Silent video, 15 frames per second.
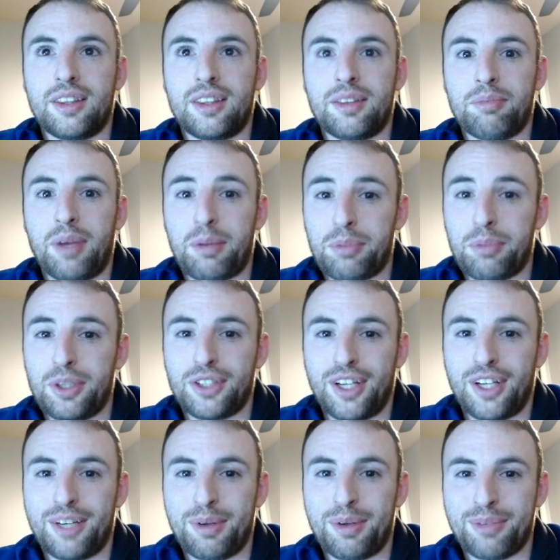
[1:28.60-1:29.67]
my printer
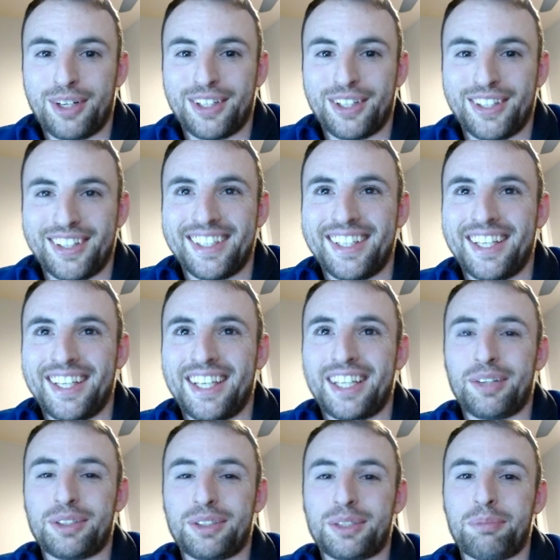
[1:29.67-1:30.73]
had been murdered.
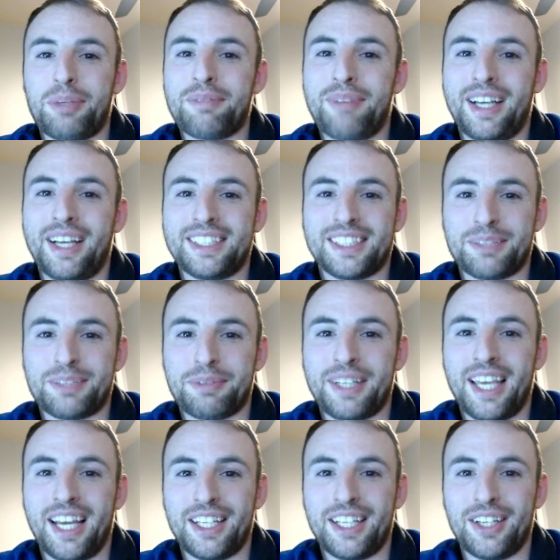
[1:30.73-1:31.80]
There was a big mess of spaghetti